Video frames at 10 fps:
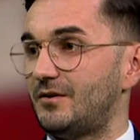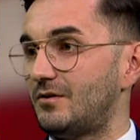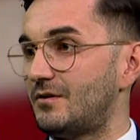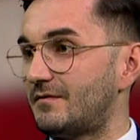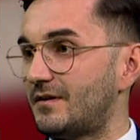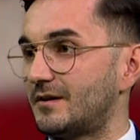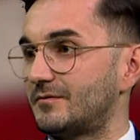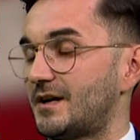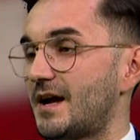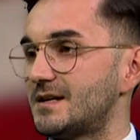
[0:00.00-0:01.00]
all of our
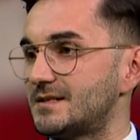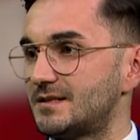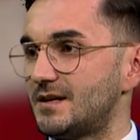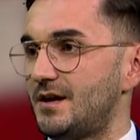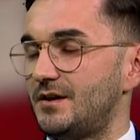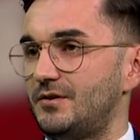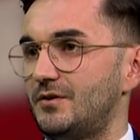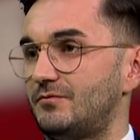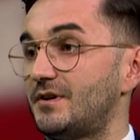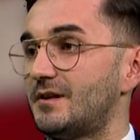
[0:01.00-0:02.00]
guests, you
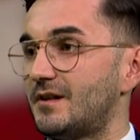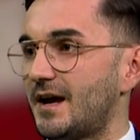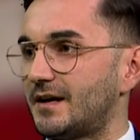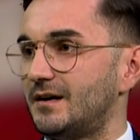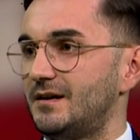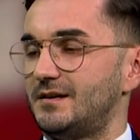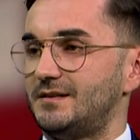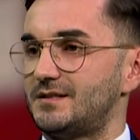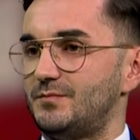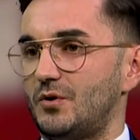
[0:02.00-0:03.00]
know, really like
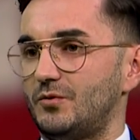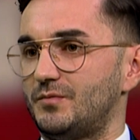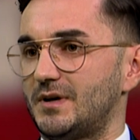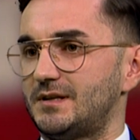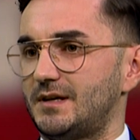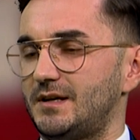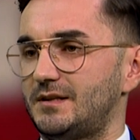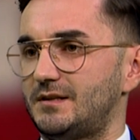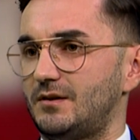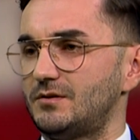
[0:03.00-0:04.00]
this boat, but
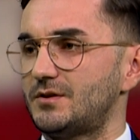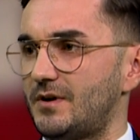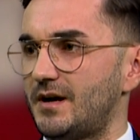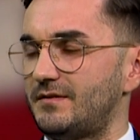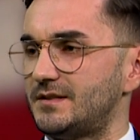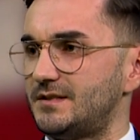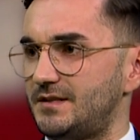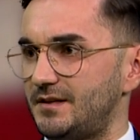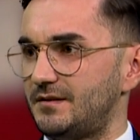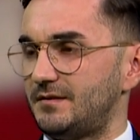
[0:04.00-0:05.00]
it also have a,
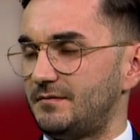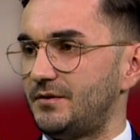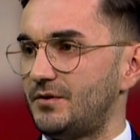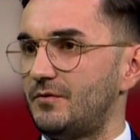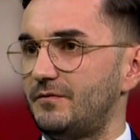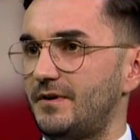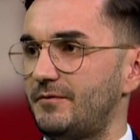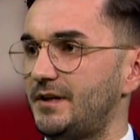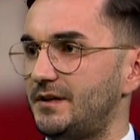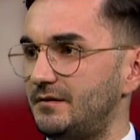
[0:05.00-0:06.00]
uh, you know,
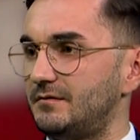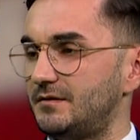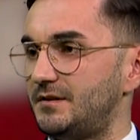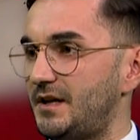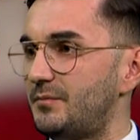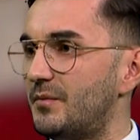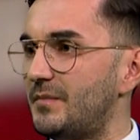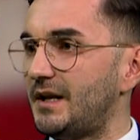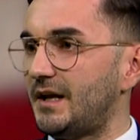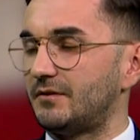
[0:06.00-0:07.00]
very deep
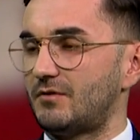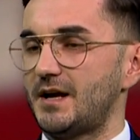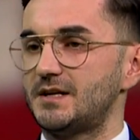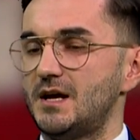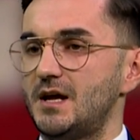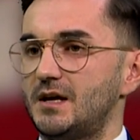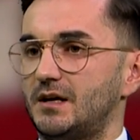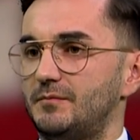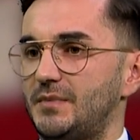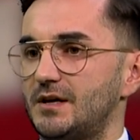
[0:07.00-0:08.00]
meaning, right?
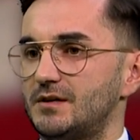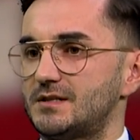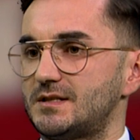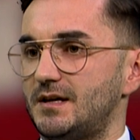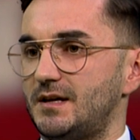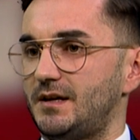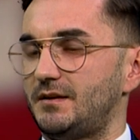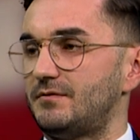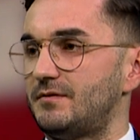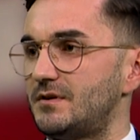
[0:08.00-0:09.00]
because uh,
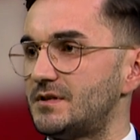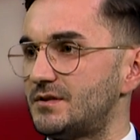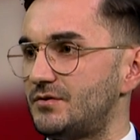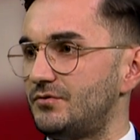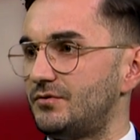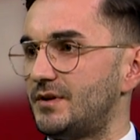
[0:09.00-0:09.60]
it refers to